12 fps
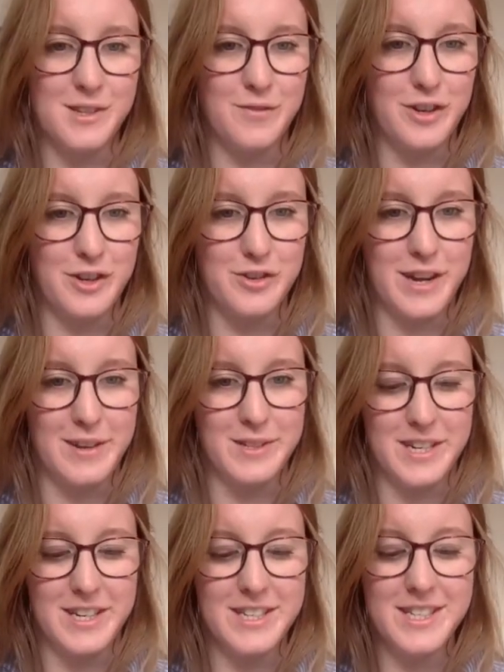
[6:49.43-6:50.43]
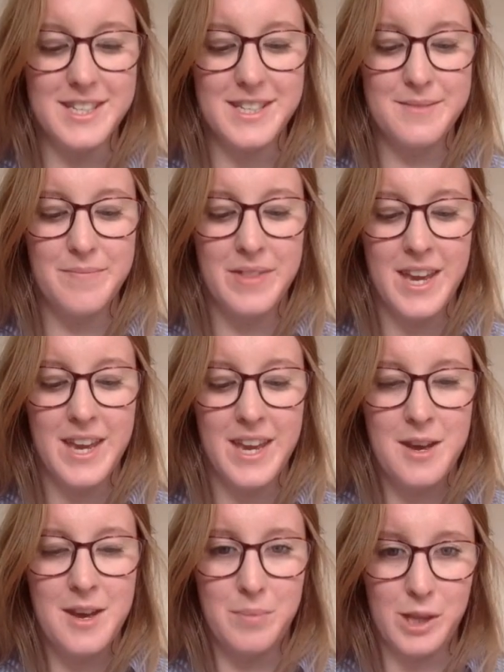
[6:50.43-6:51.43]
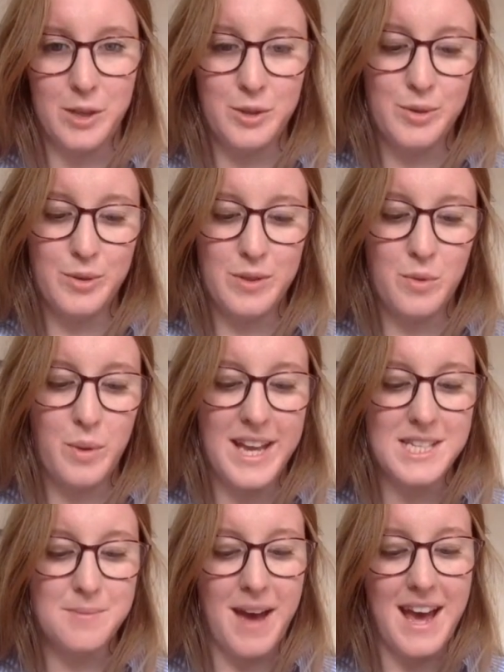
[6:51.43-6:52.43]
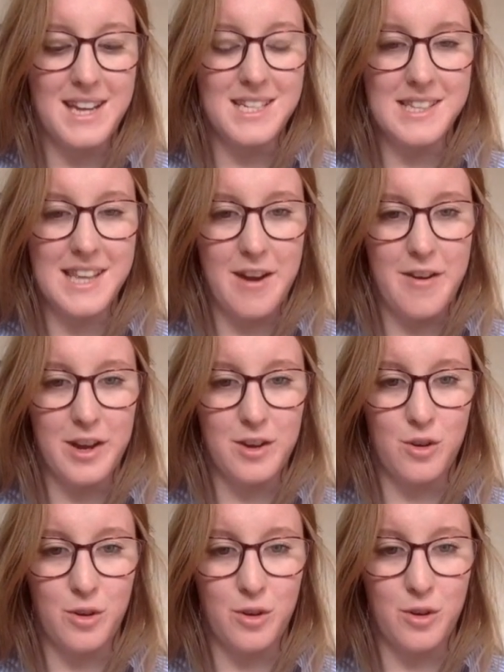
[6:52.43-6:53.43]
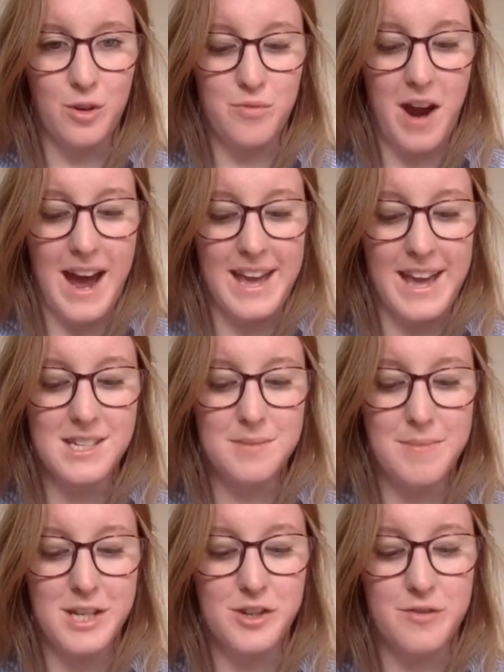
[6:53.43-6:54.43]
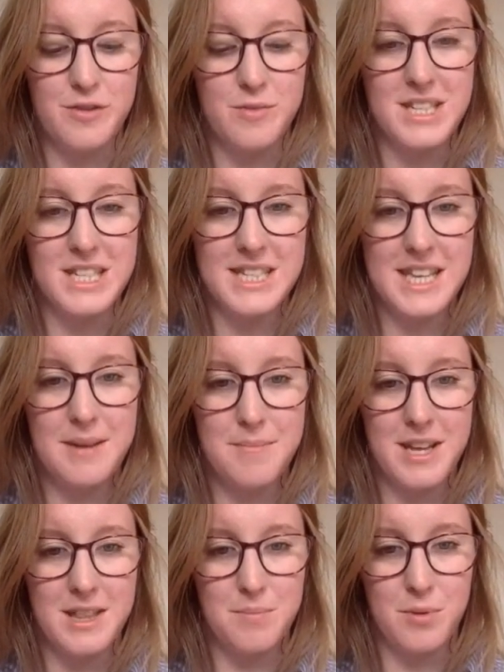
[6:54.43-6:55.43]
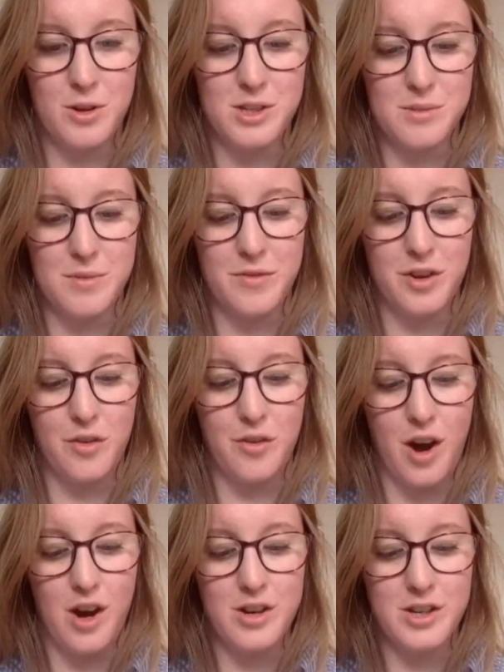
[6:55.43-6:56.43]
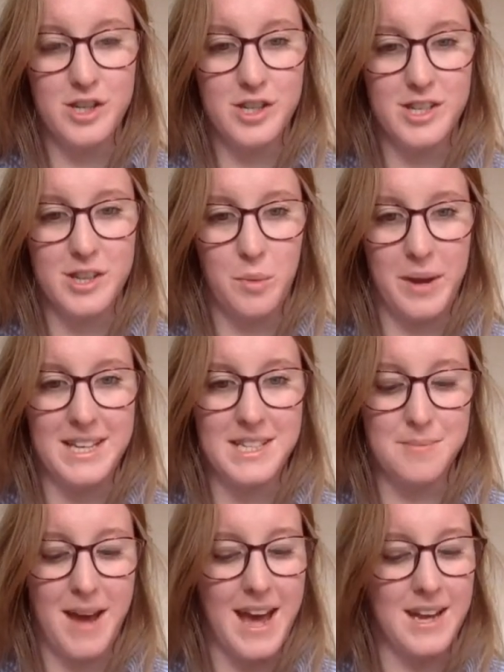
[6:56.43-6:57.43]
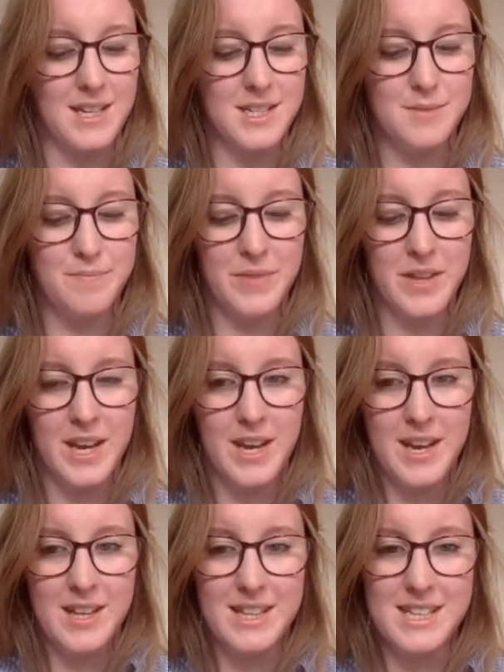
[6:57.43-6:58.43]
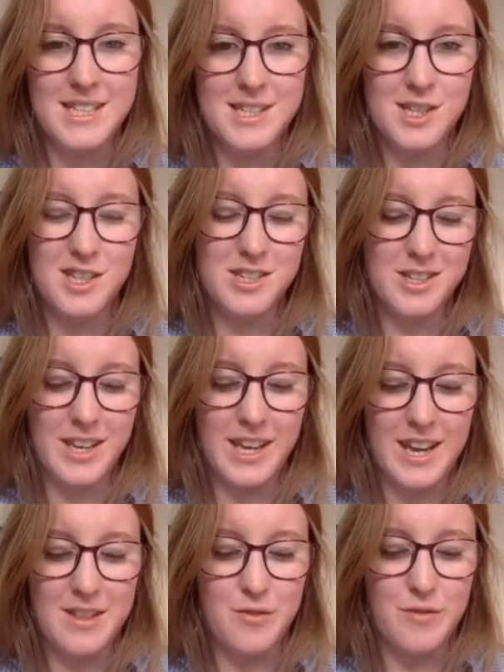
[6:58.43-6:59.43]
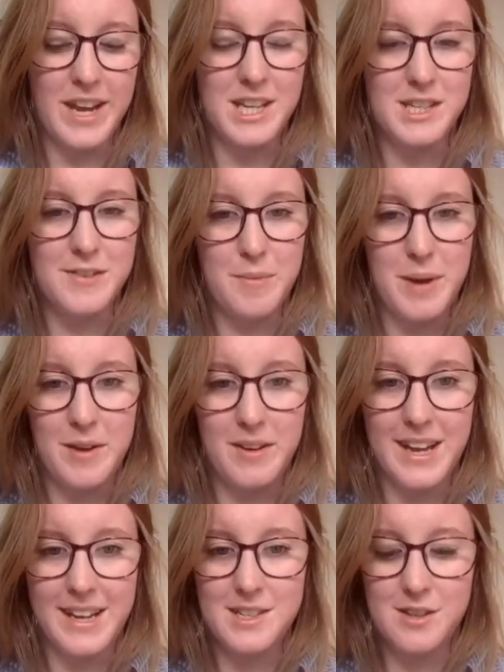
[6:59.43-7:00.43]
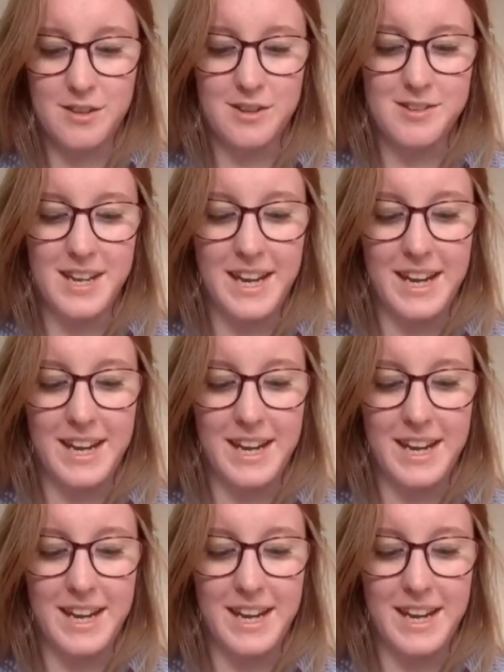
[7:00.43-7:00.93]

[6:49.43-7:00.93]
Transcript: of your trousers. Below the waistband is the area called the rise, measured from the seam at the bottom of the crotch to the waistband. This is usually in the range of about 9 to 13